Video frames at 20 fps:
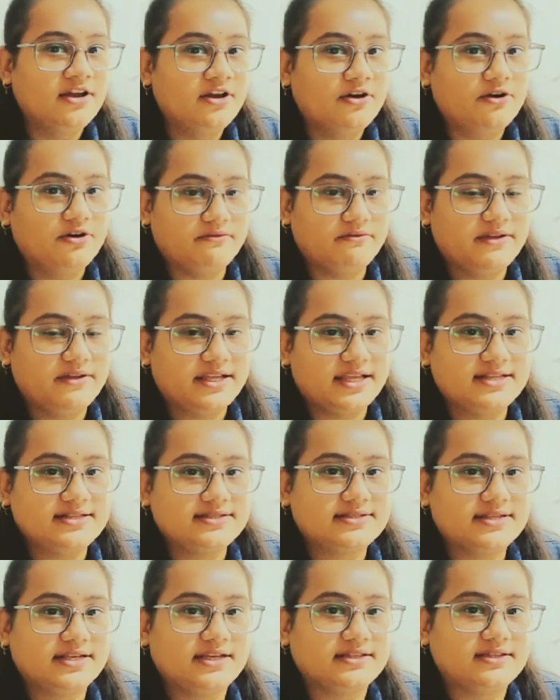or we
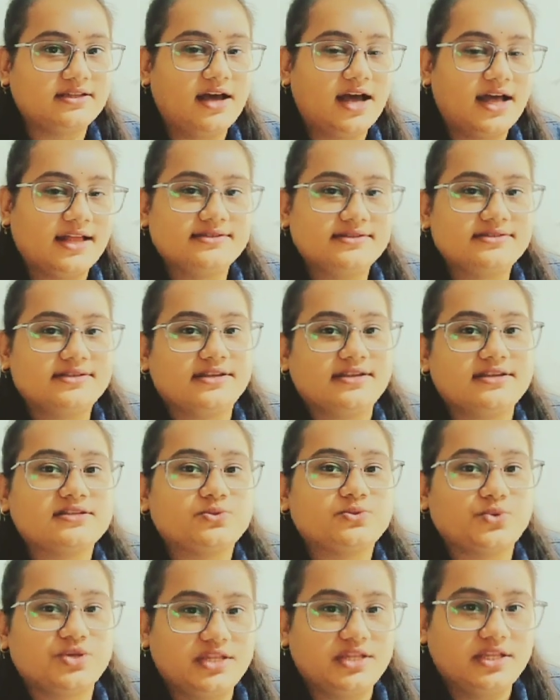can say the answer
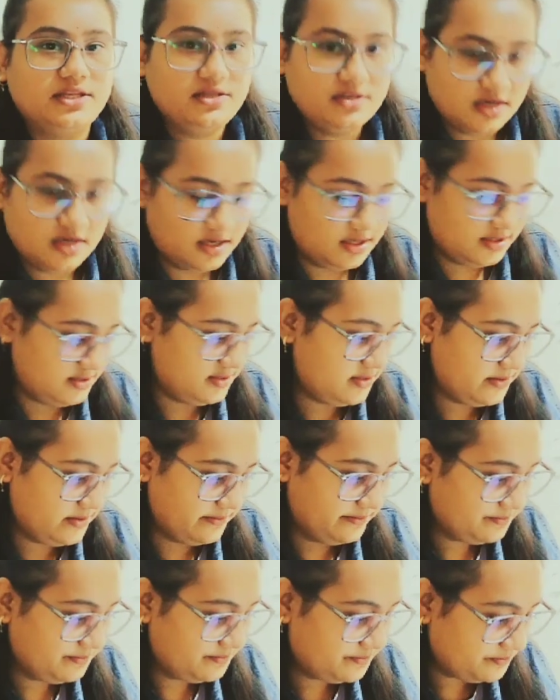is within us.
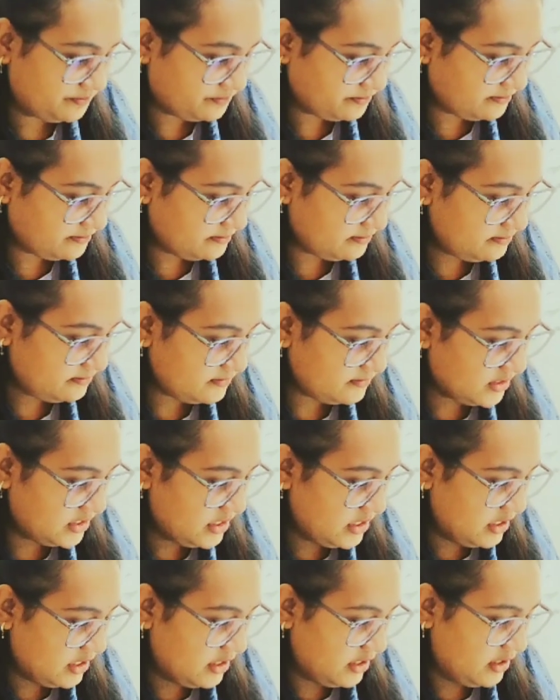
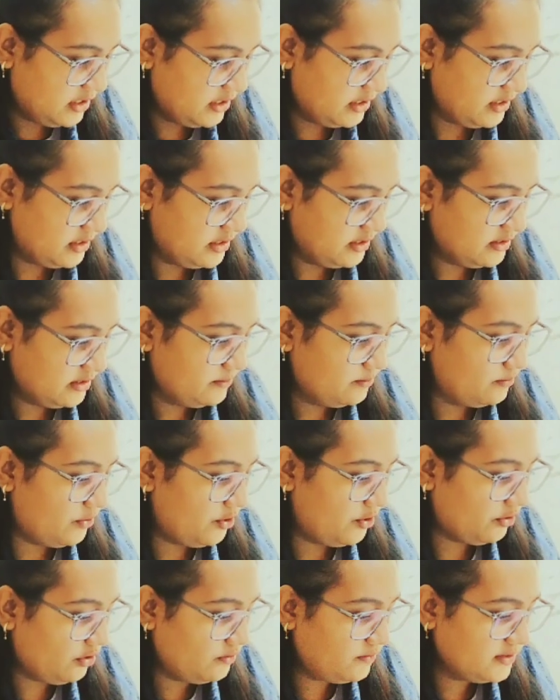
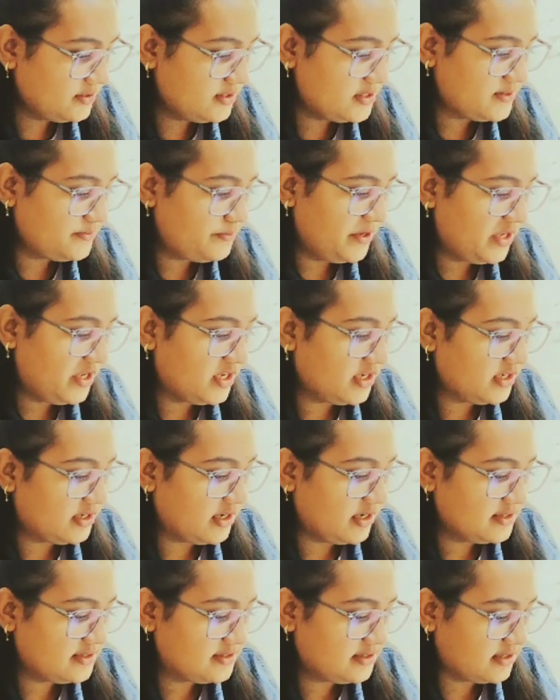Moreover, the speaker
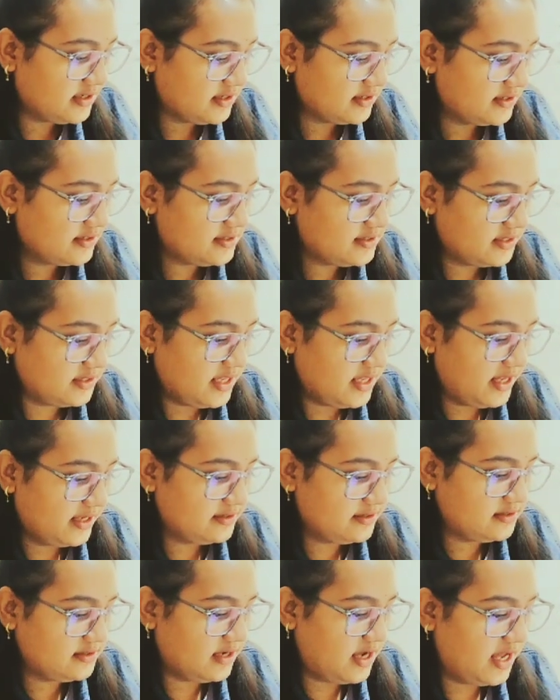asserts
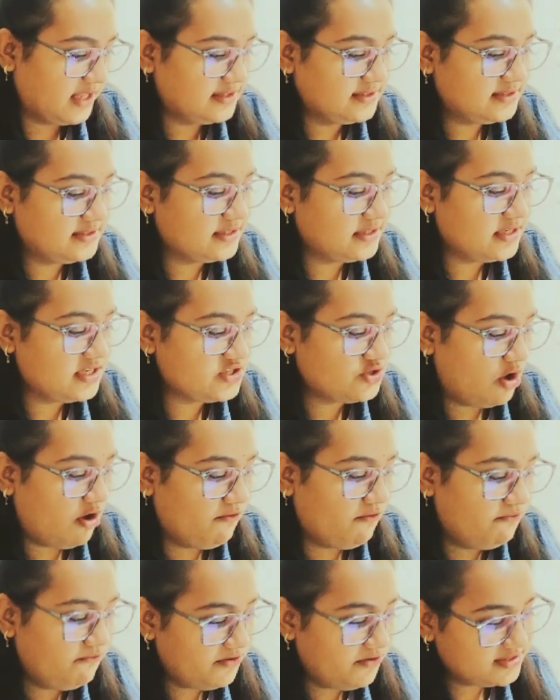that the answer is
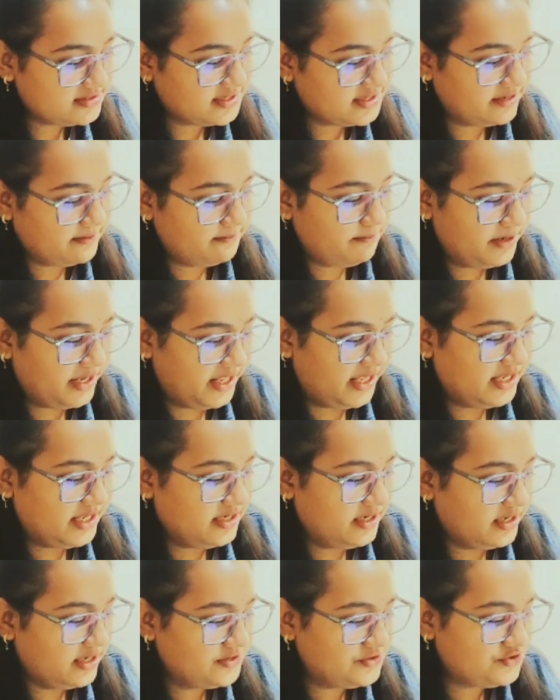obvious and plain,
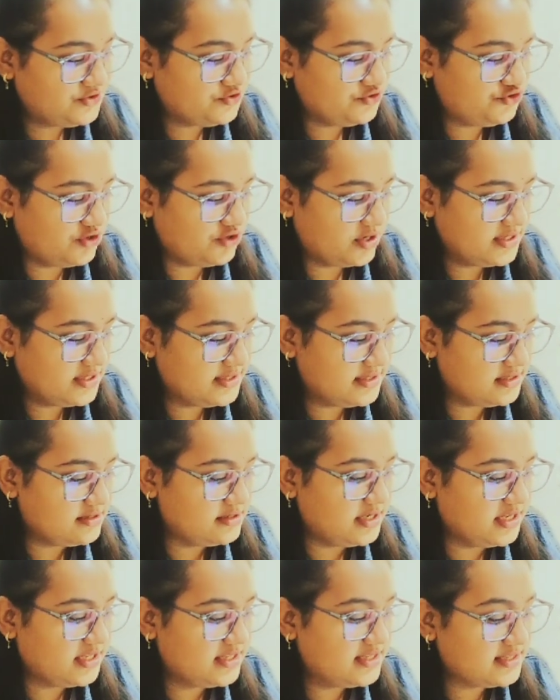it just
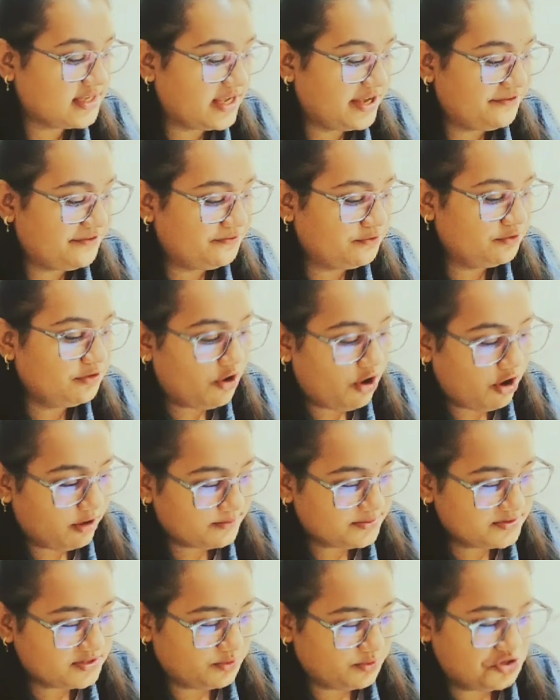needs careful
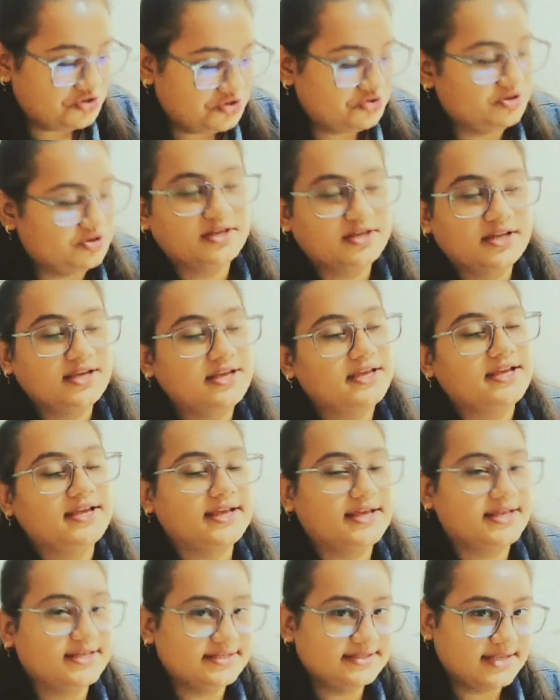observation.
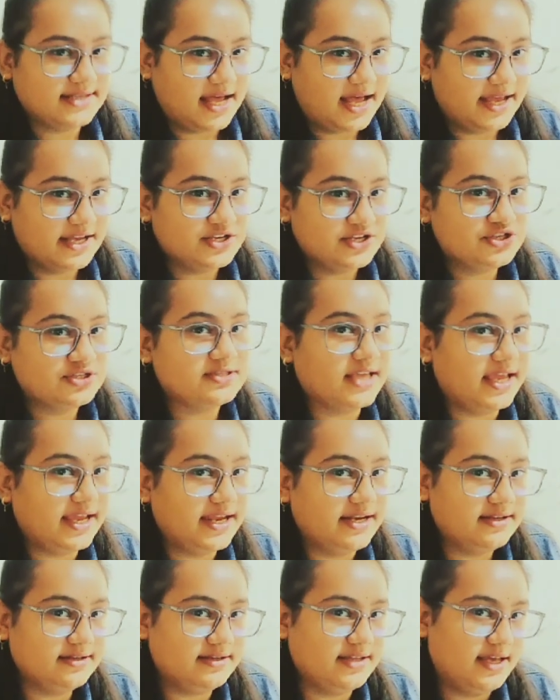As I
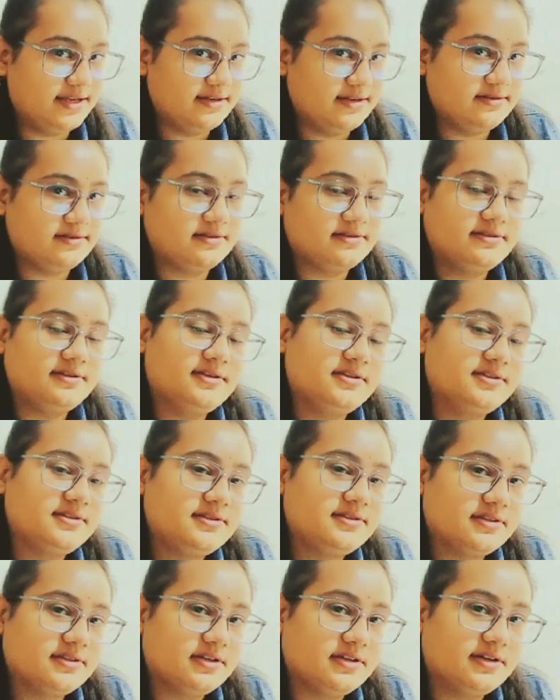said that
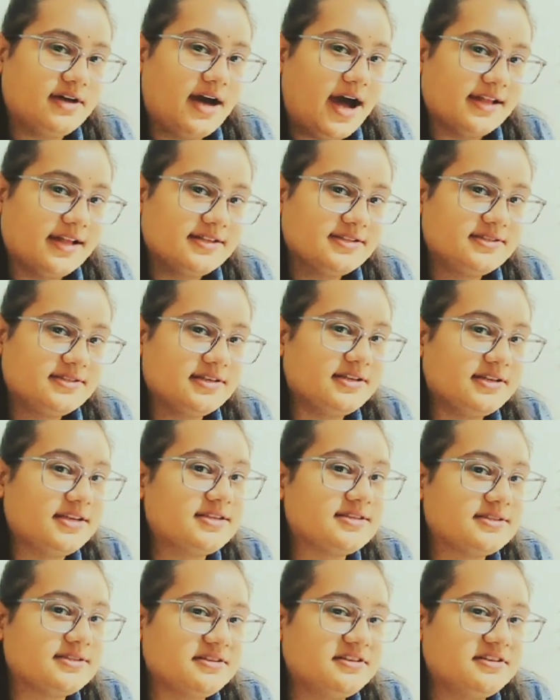this answer is